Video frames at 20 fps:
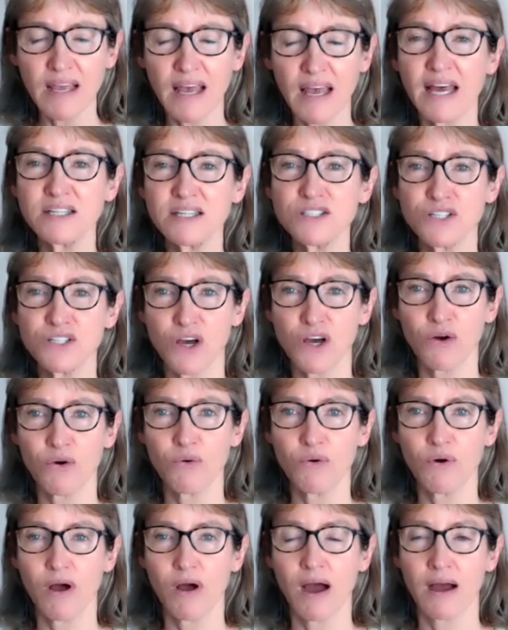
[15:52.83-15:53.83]
And
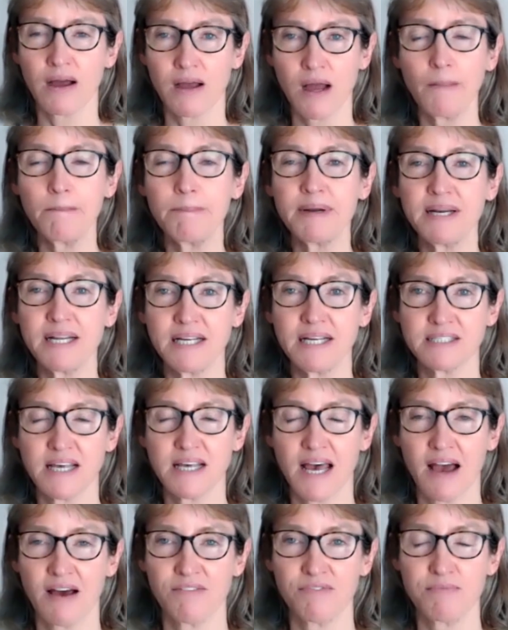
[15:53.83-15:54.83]
so companies
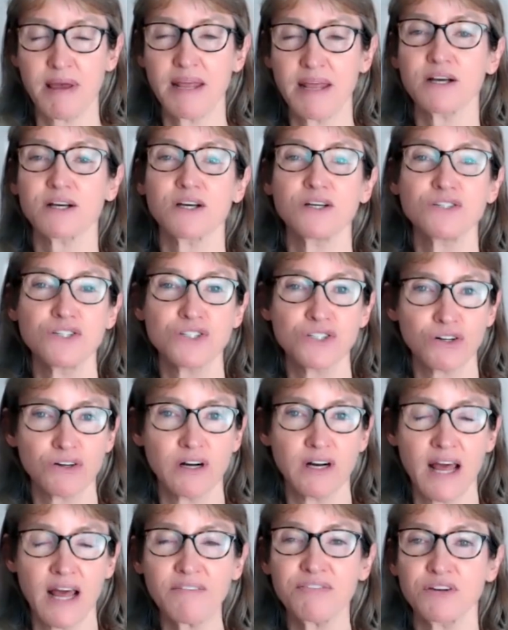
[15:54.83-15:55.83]
have made a
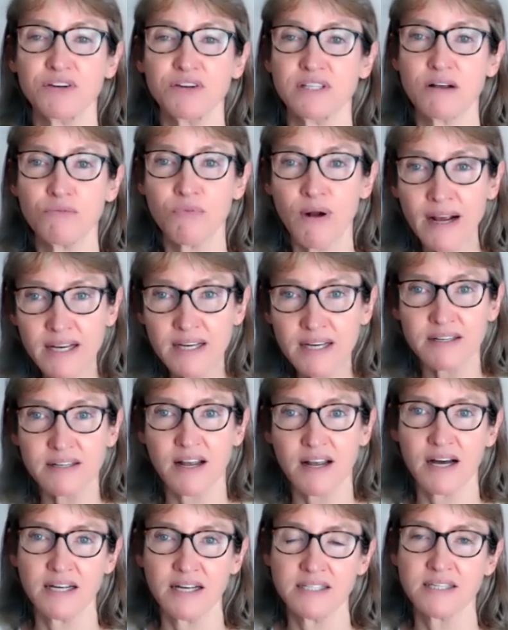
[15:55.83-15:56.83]
concerted effort. They
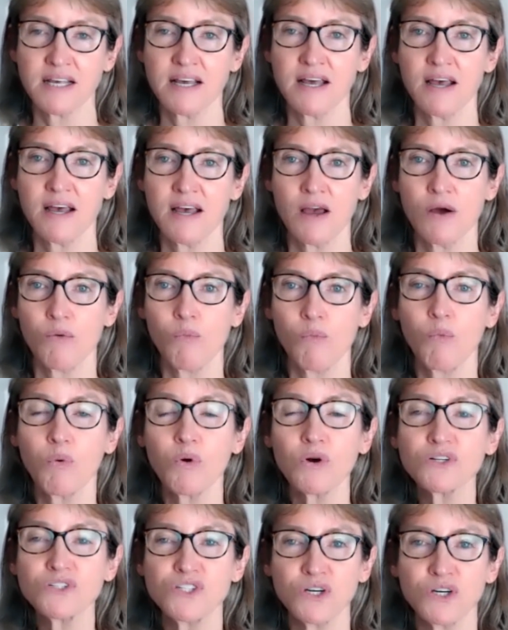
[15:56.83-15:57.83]
recognize
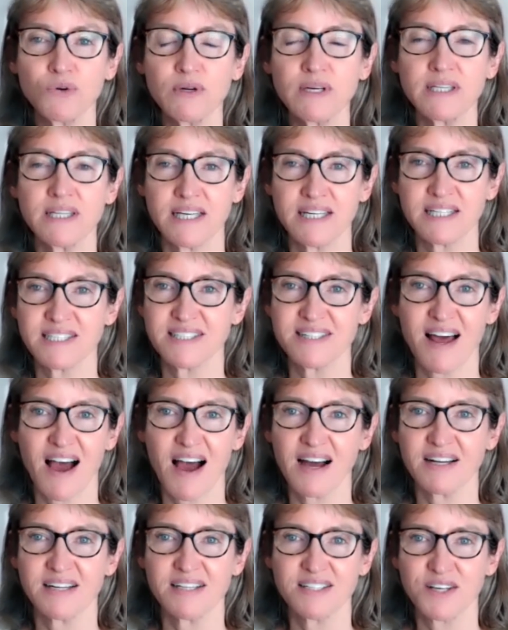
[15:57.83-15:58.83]
we're doing this
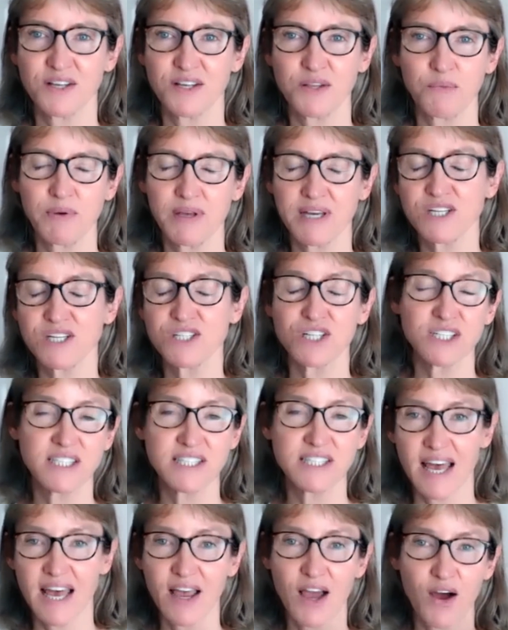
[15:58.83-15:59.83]
not so that we can just
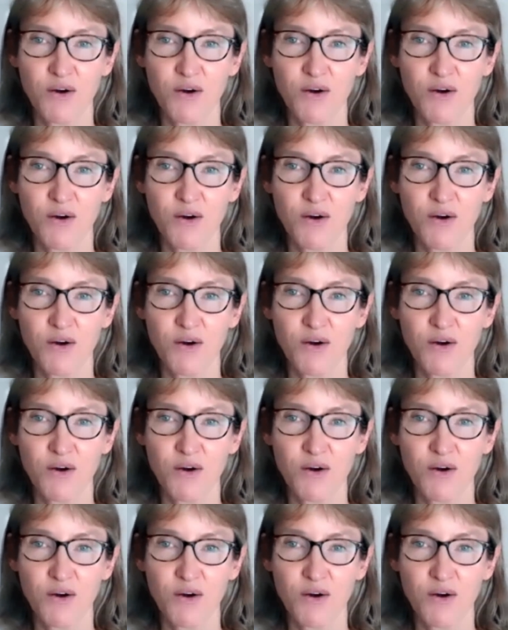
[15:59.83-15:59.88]
say,